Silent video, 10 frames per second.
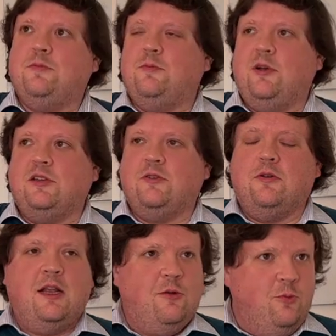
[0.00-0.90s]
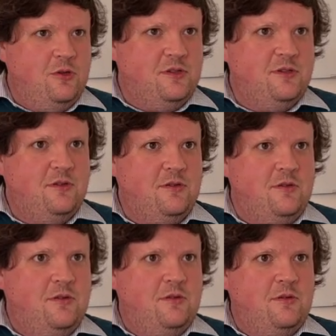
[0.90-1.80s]
brain's gone, Alan Woods.
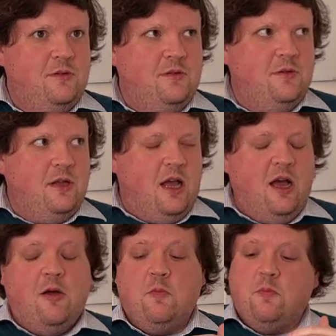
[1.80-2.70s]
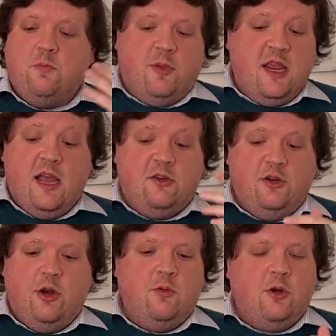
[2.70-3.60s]
But
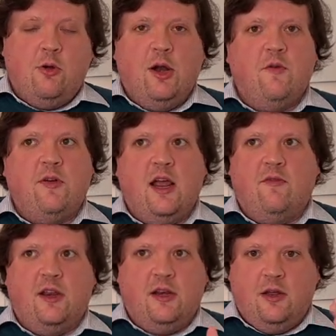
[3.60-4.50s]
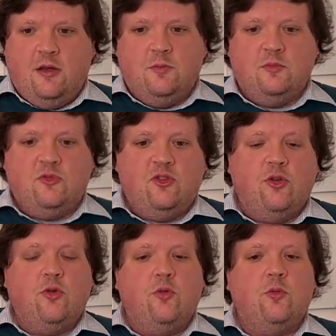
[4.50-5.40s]
yeah, quite often having
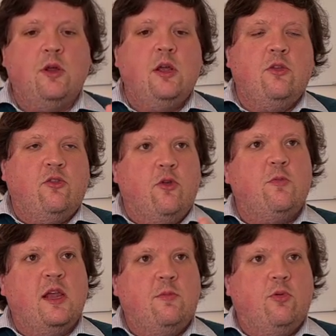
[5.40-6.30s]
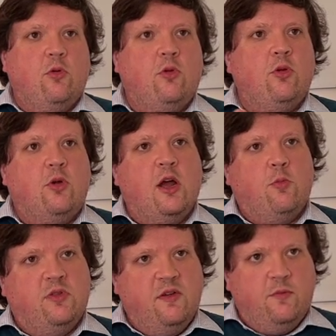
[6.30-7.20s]
two people who come
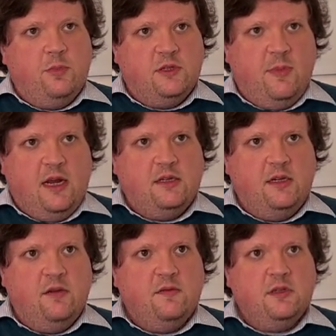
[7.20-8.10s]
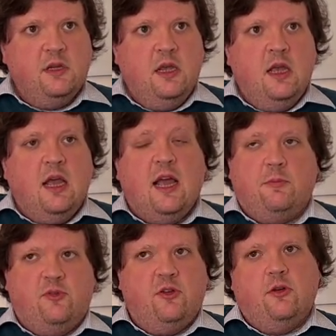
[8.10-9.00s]
with different perspectives.
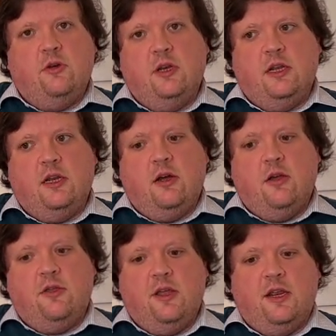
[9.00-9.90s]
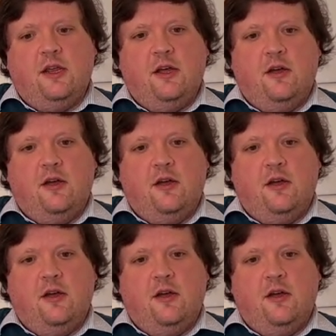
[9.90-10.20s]
Absolutely, I think